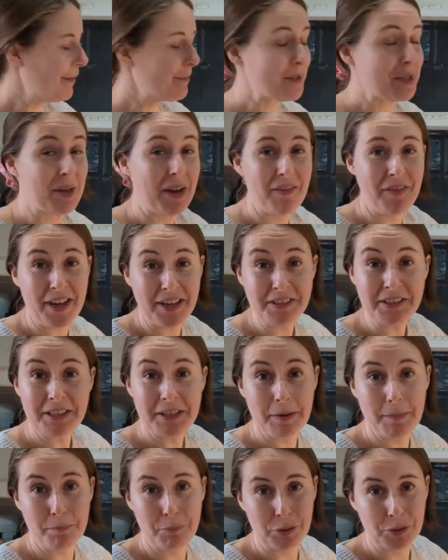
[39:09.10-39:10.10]
So I've
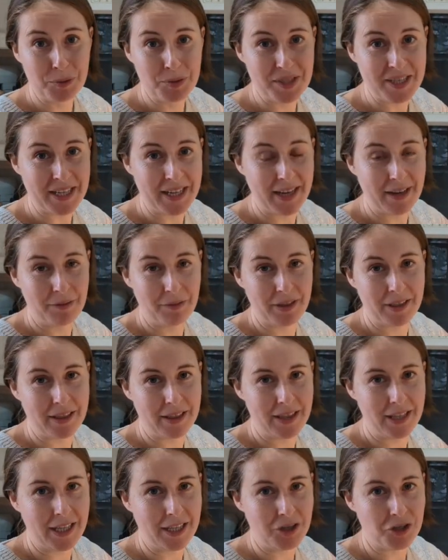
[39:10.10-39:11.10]
ended up pulsing it
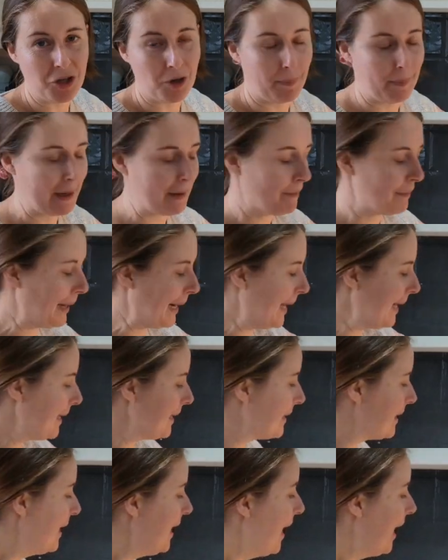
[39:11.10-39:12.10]
with the chopping
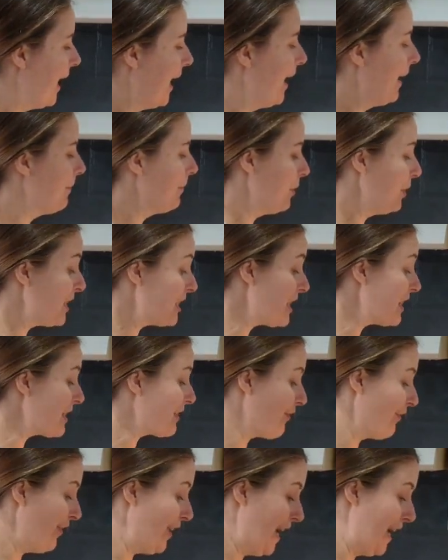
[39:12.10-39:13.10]
blade, which
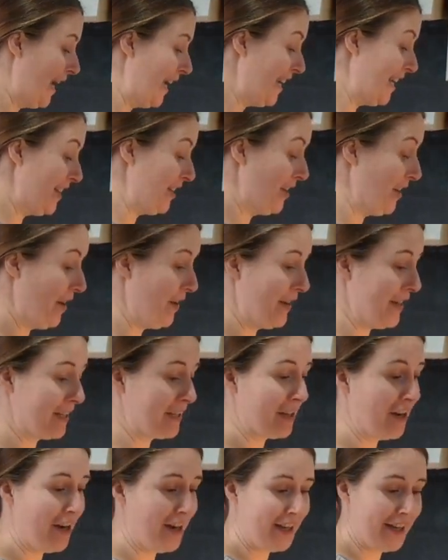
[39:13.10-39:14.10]
is fine. You know,
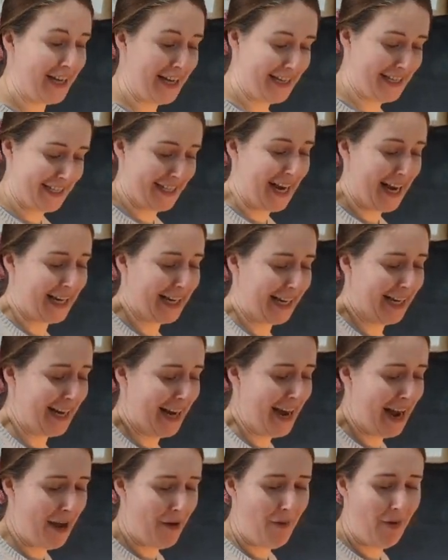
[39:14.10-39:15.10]
it's not
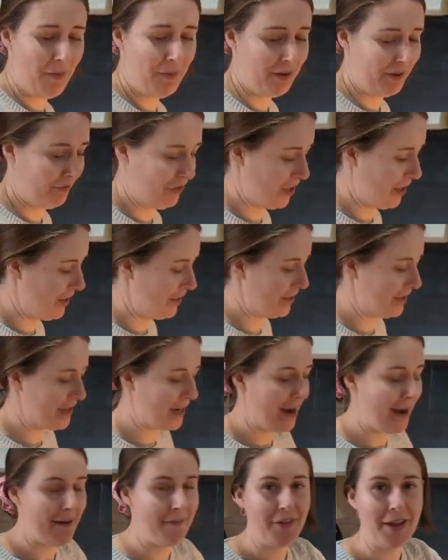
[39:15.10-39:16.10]
exactly how I would have chose
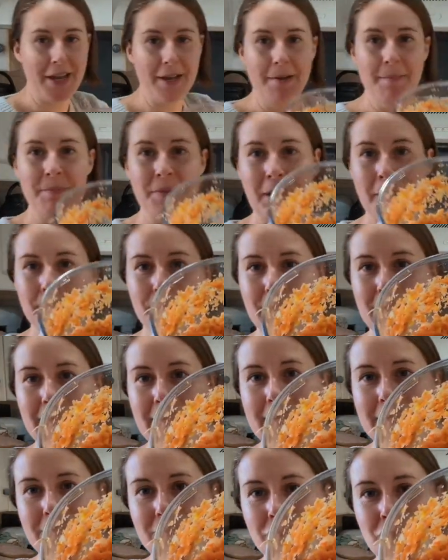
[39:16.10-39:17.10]
to have it,
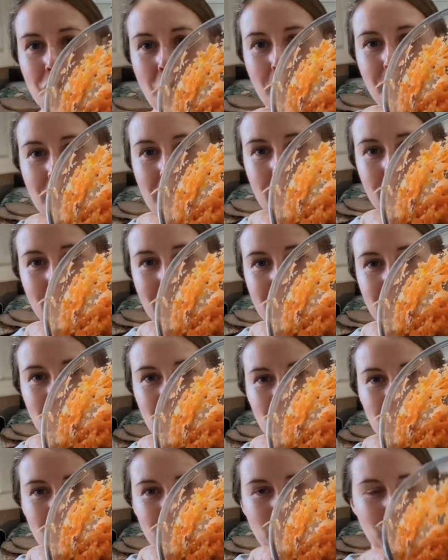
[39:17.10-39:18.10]
but it's chopped up
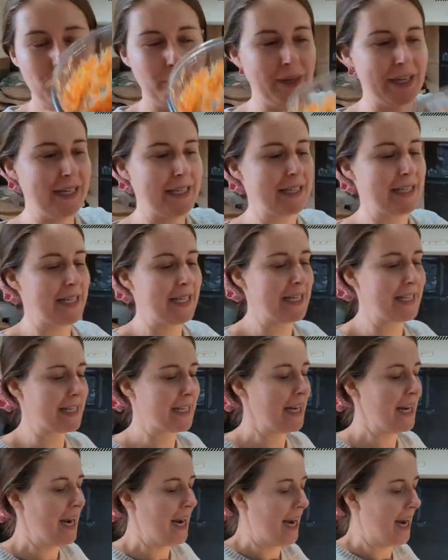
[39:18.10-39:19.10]
into small
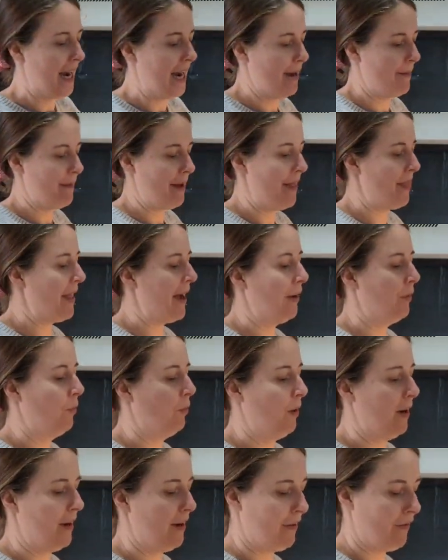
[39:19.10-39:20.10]
pieces, and that will
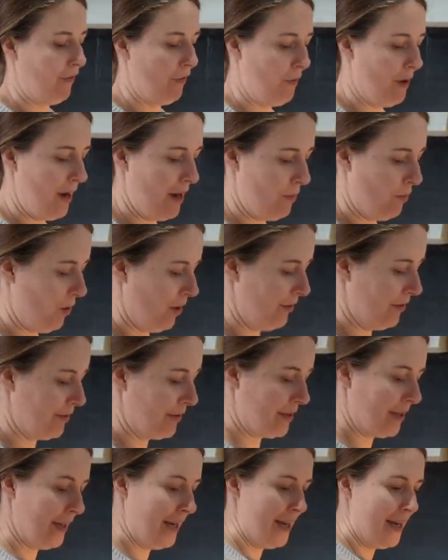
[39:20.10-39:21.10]
work for what I
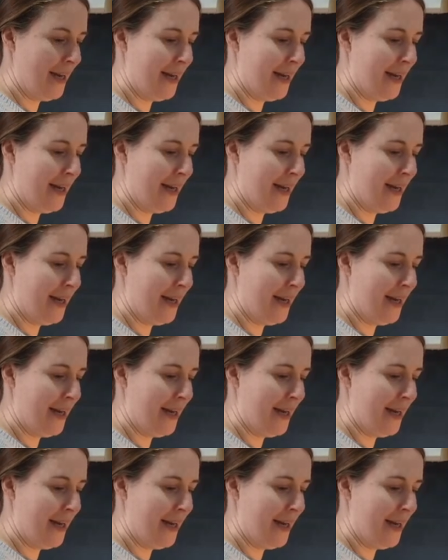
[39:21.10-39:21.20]
want.